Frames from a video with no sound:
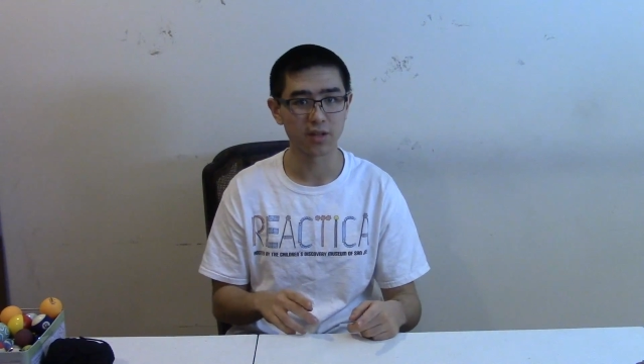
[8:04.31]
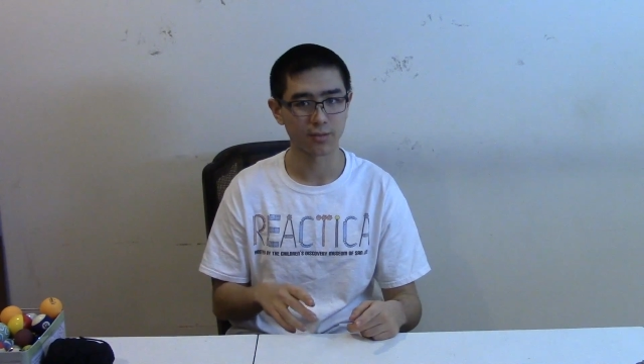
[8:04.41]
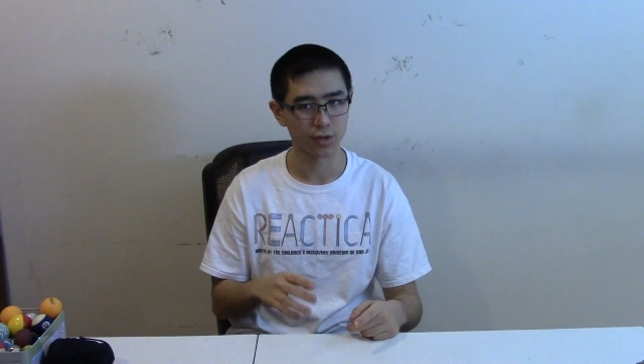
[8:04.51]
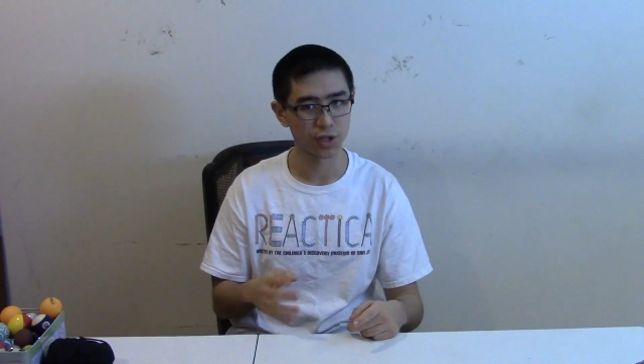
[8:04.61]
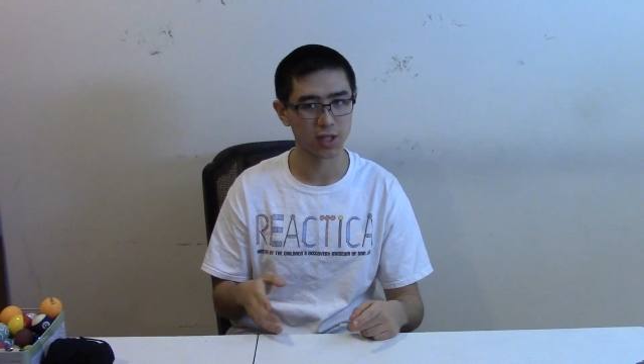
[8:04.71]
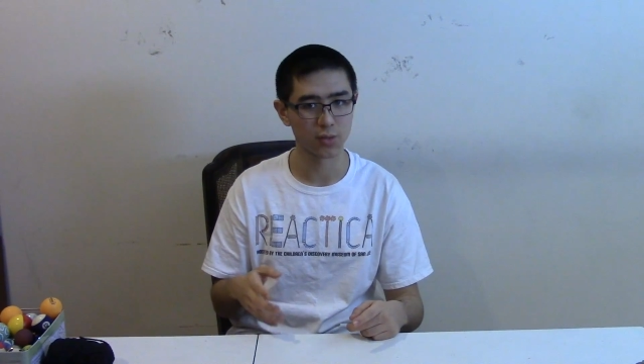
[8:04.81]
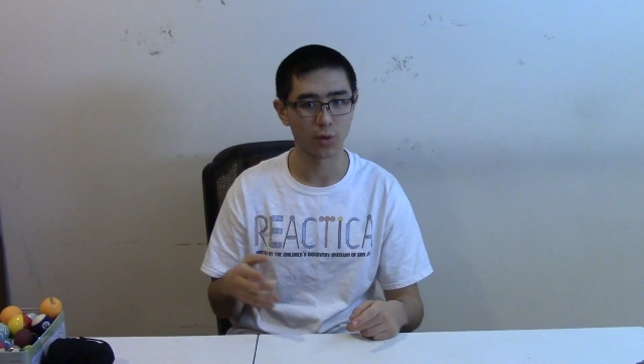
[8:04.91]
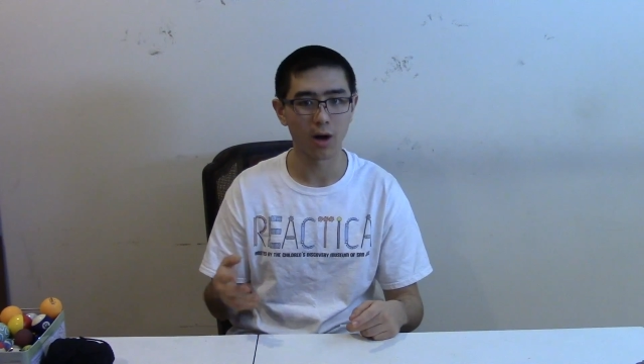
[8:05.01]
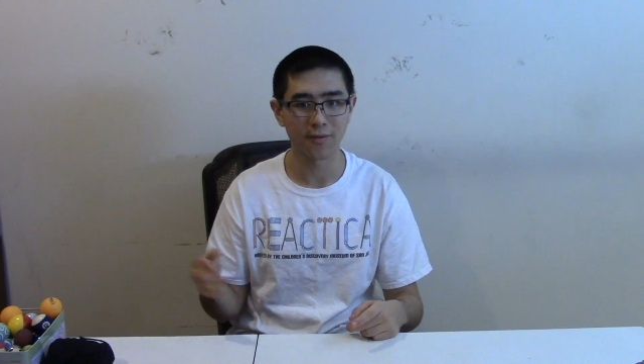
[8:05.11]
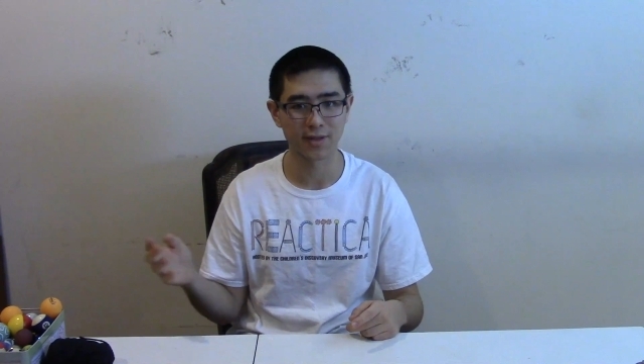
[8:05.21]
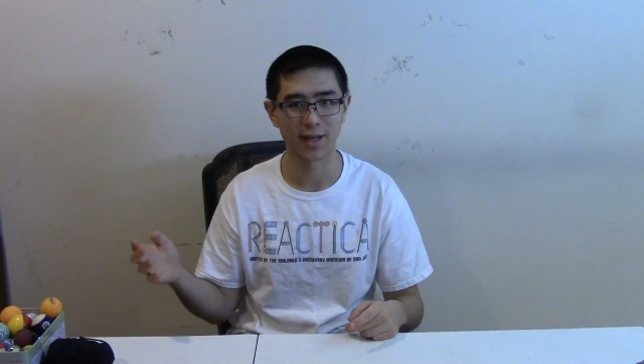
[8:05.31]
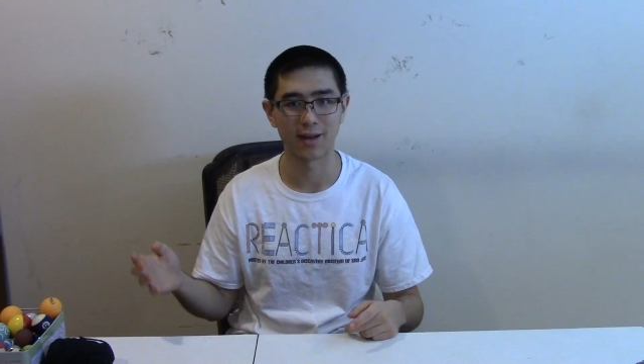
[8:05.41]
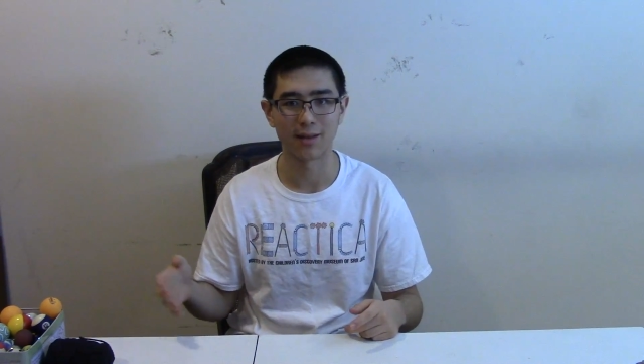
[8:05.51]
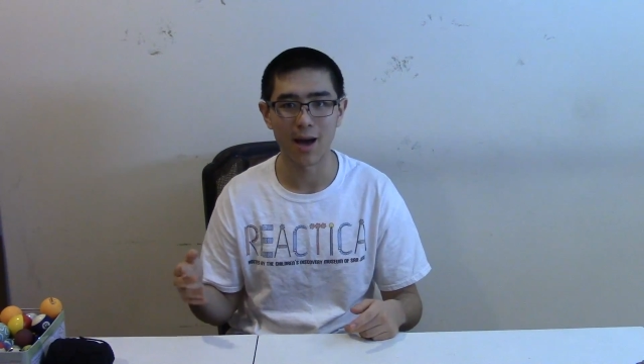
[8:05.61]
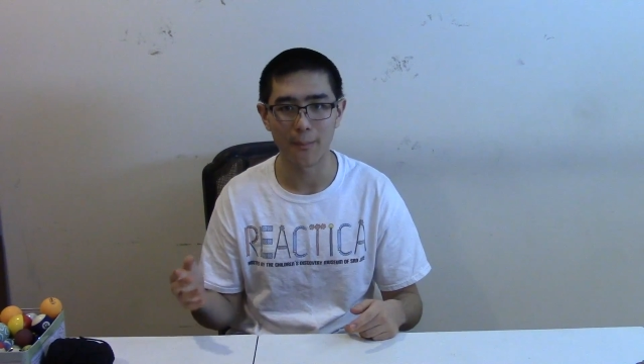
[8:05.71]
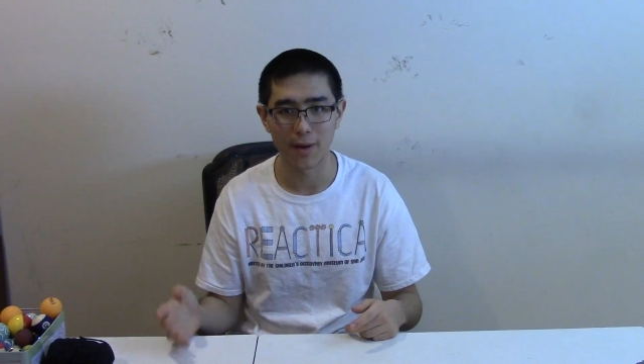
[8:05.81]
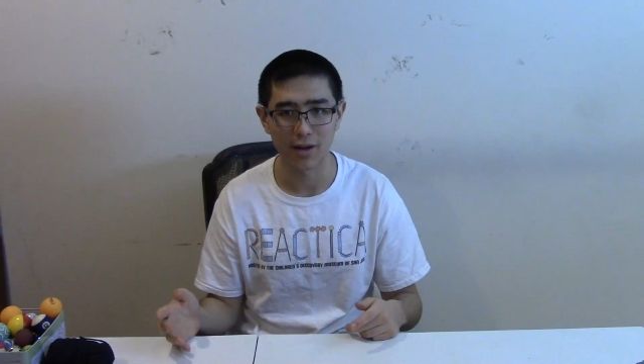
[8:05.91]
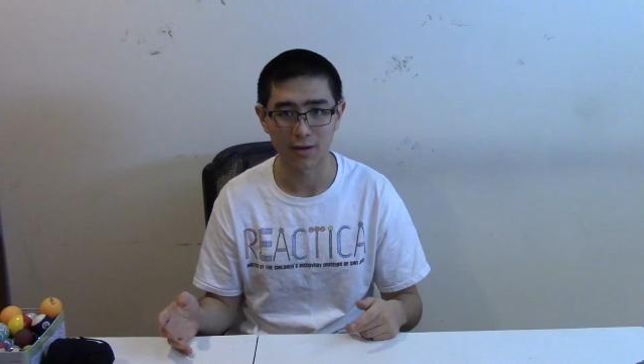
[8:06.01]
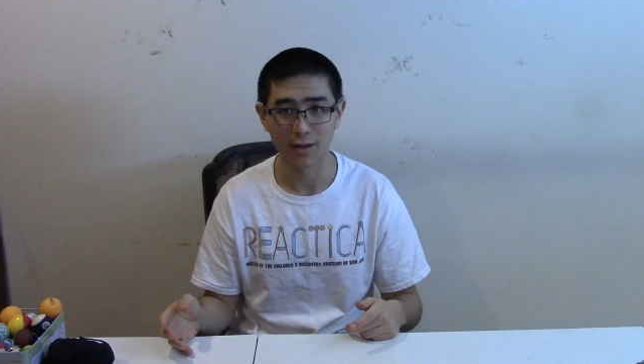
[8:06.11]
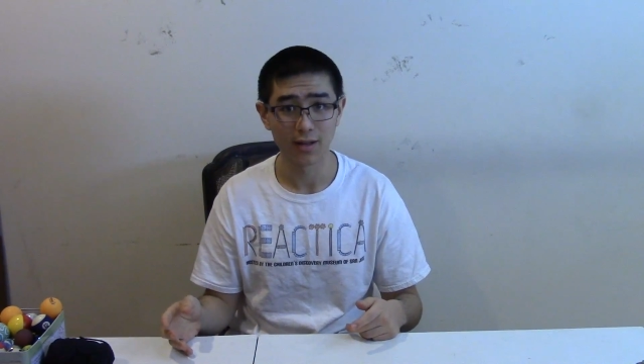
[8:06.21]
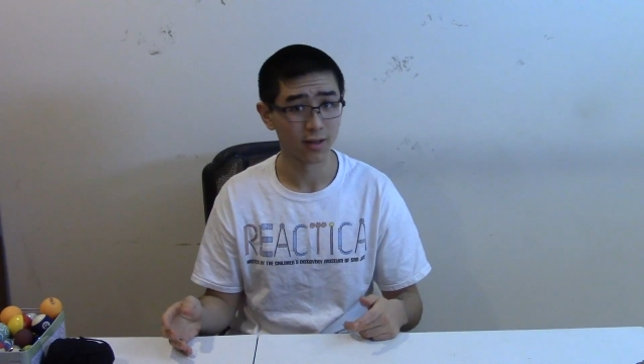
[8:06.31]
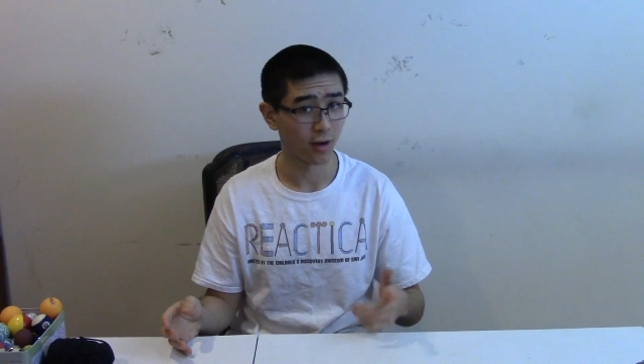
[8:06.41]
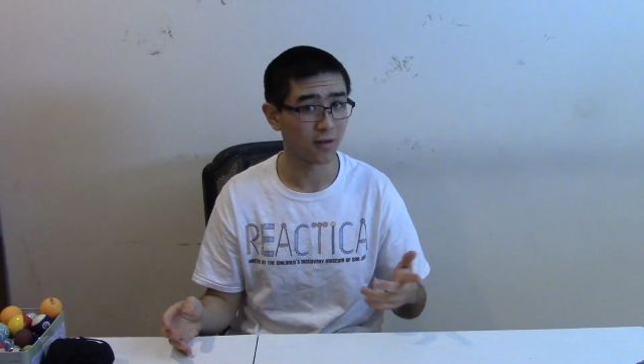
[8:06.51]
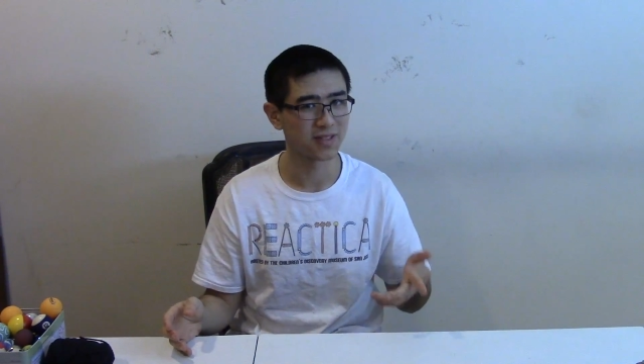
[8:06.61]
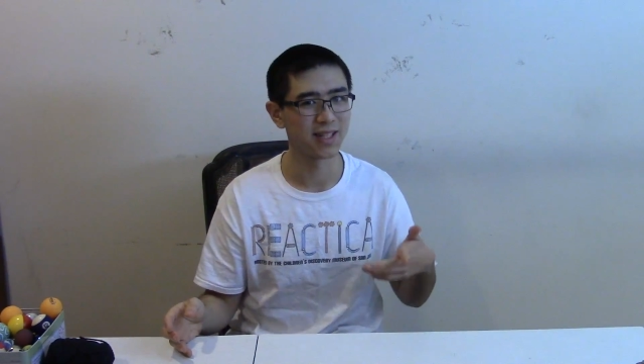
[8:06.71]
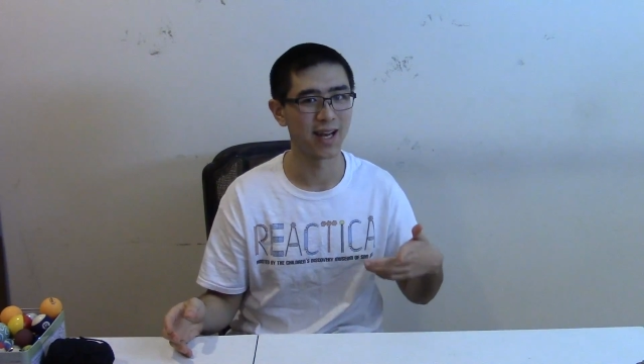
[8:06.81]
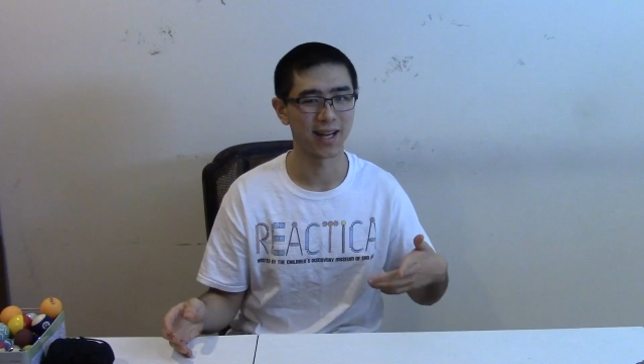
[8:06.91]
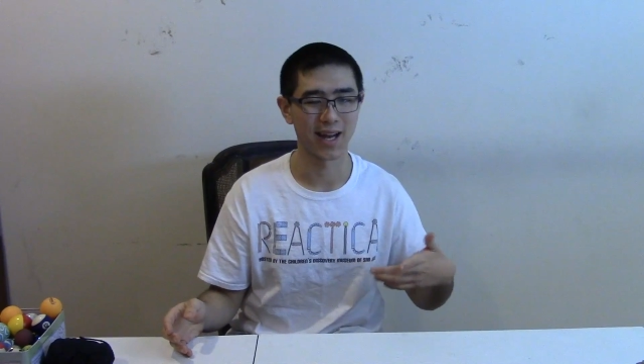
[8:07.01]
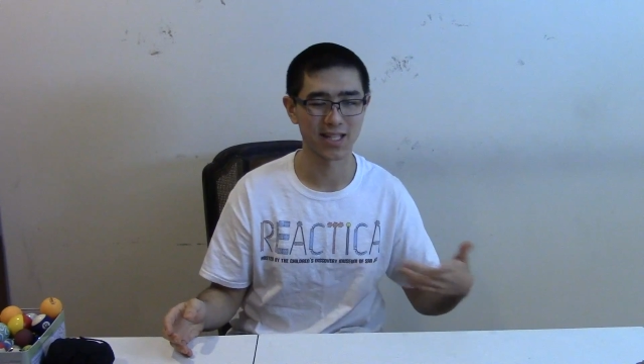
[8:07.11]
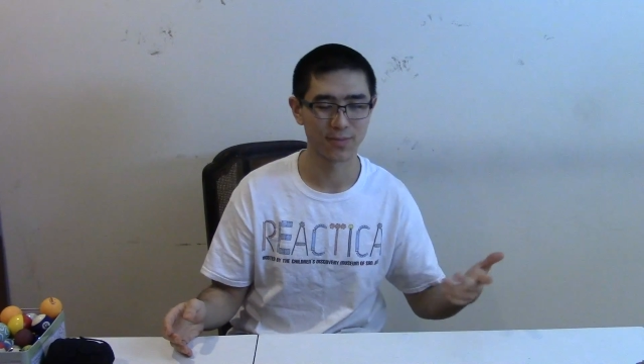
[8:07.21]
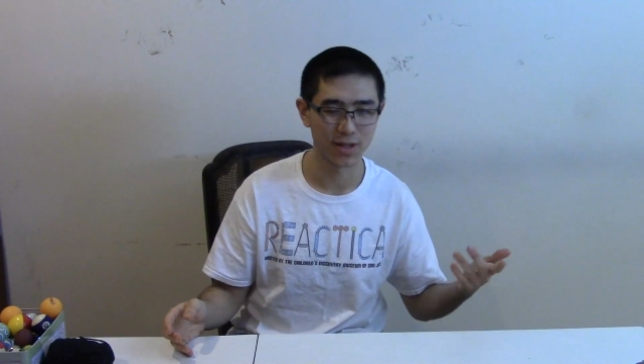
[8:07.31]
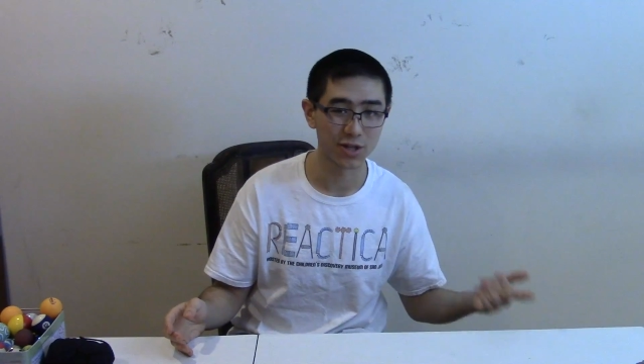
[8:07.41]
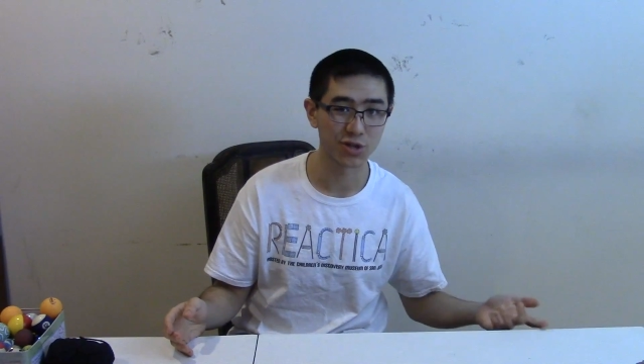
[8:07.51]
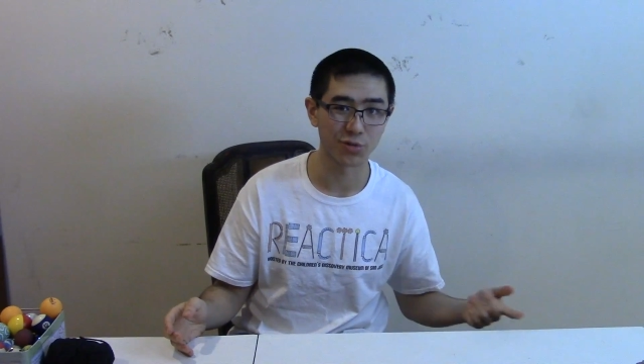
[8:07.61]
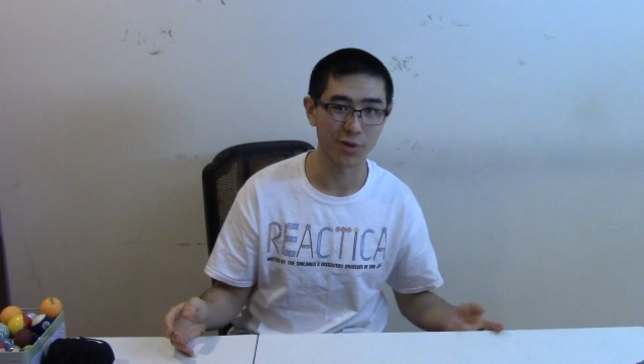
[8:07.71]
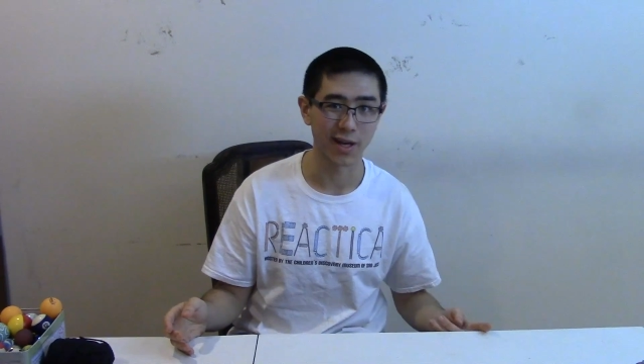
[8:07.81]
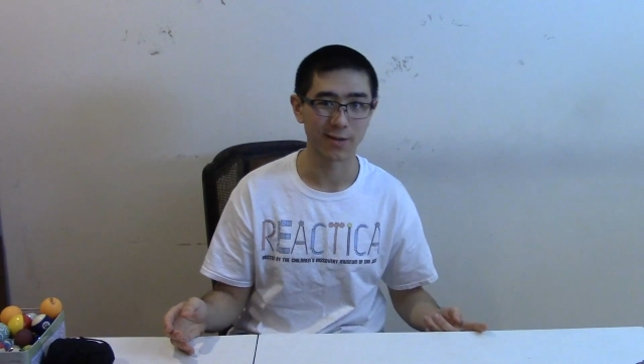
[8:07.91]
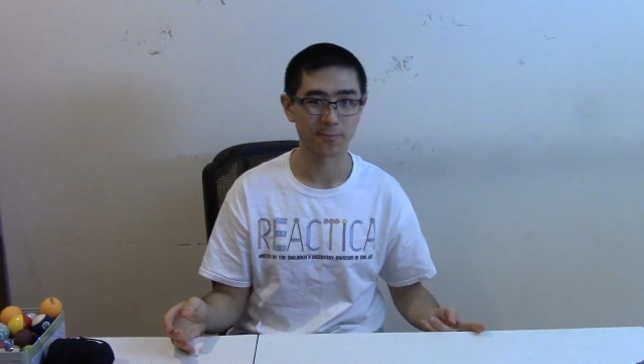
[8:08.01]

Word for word: your machines will often get a lot better often at an exponential rate.